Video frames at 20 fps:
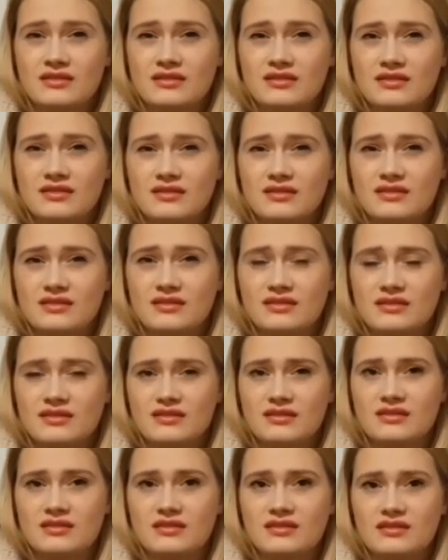Uh, yeah.
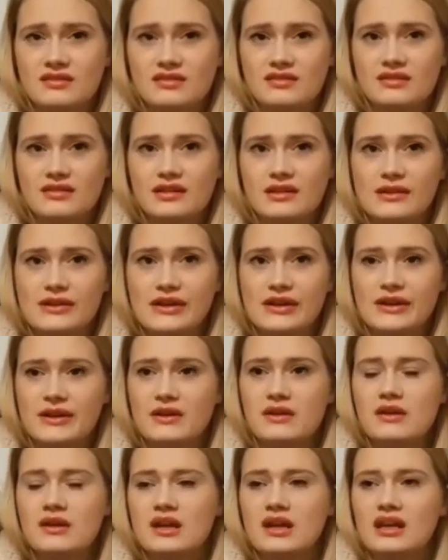You
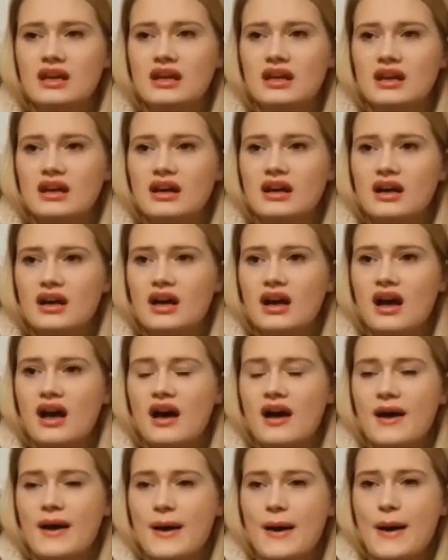do.
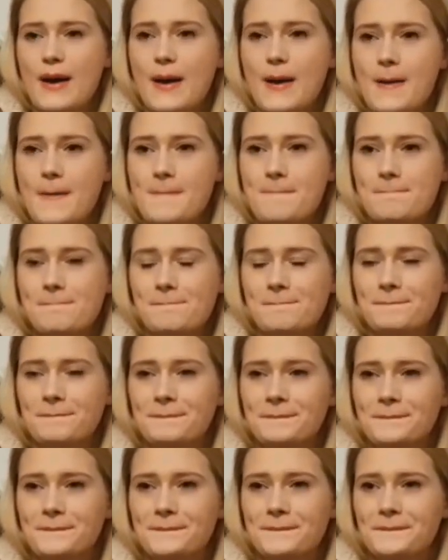Um,
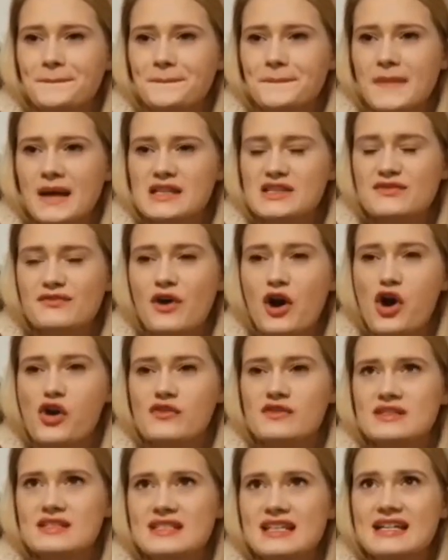as far
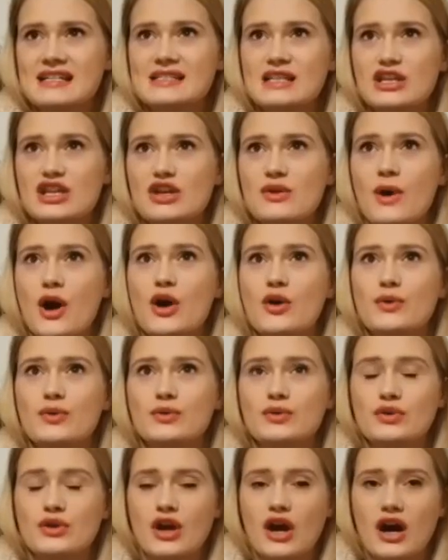as things that you
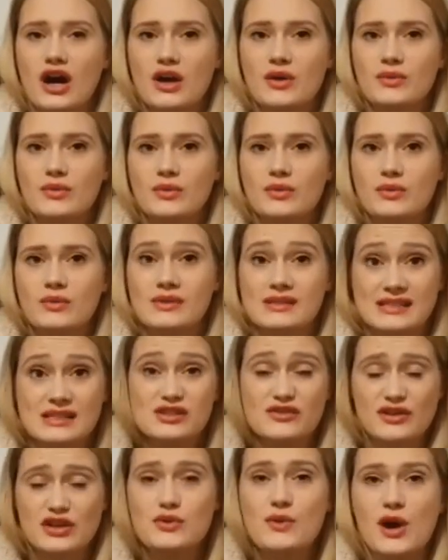own go, is it
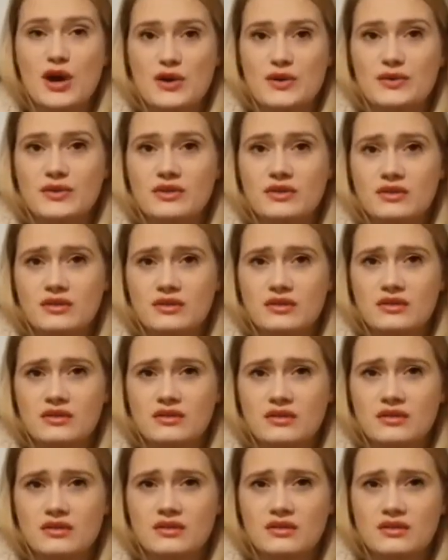something you own?
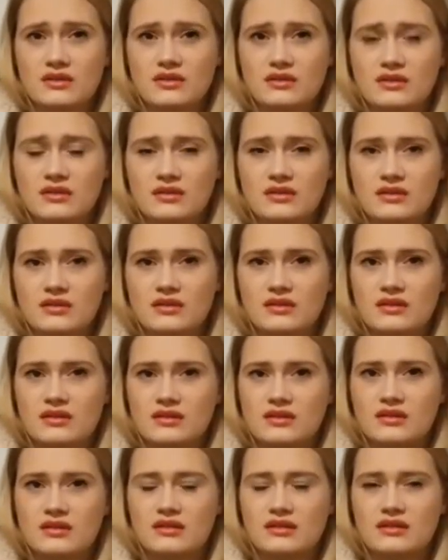
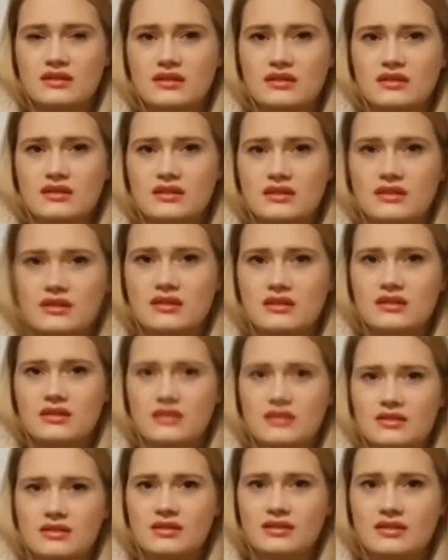Um, I don't want to
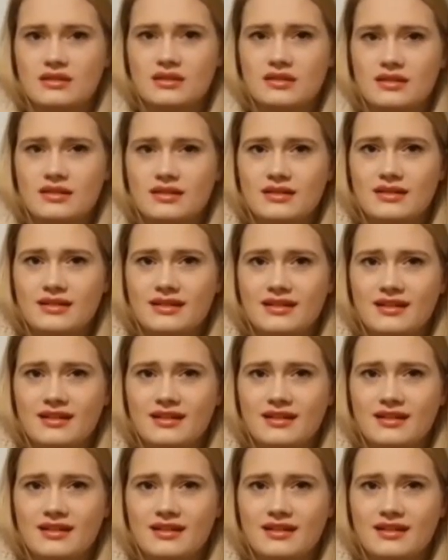give anything away.